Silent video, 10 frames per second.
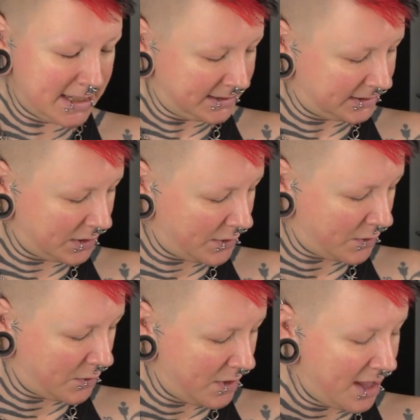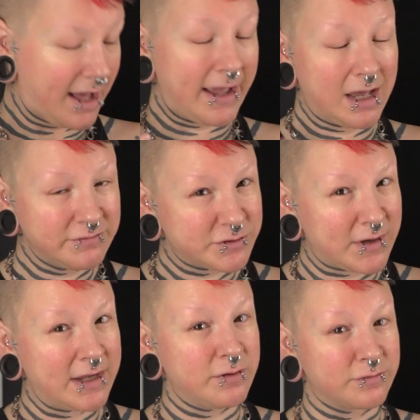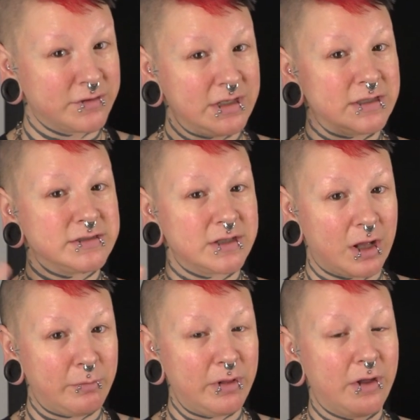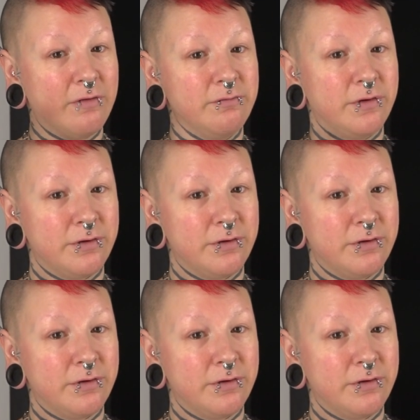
So I have tried over the years a couple of